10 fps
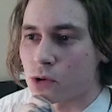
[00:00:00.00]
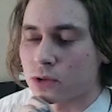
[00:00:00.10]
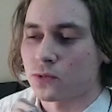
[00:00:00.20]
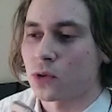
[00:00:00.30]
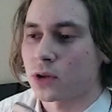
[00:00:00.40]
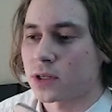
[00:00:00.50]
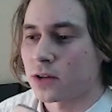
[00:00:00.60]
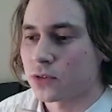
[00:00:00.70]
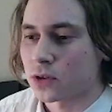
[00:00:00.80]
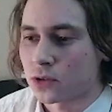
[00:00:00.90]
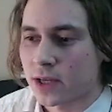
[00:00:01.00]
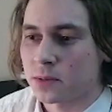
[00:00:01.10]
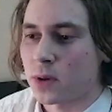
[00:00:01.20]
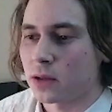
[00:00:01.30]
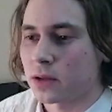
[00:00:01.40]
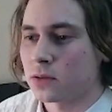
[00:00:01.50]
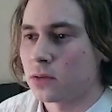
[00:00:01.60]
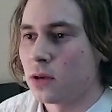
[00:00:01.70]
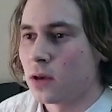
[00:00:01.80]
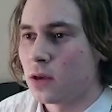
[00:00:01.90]
of Warcraft Red
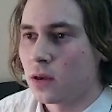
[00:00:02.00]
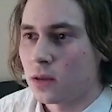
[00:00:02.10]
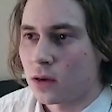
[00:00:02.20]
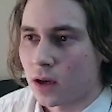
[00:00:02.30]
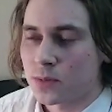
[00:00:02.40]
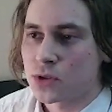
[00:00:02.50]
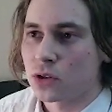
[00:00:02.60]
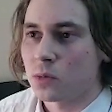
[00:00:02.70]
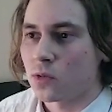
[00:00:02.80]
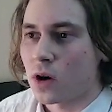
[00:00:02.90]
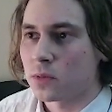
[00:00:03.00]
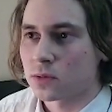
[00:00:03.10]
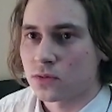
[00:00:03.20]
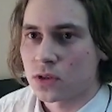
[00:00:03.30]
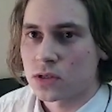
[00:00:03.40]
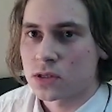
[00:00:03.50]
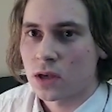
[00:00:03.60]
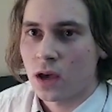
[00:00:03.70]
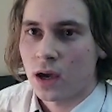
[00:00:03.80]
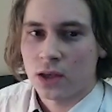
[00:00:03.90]
Paladin. Absolutely vibing with this,
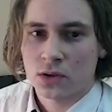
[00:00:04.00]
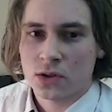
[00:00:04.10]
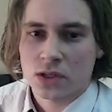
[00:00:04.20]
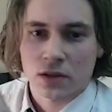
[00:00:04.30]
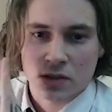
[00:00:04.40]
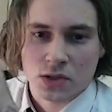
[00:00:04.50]
and you can see this is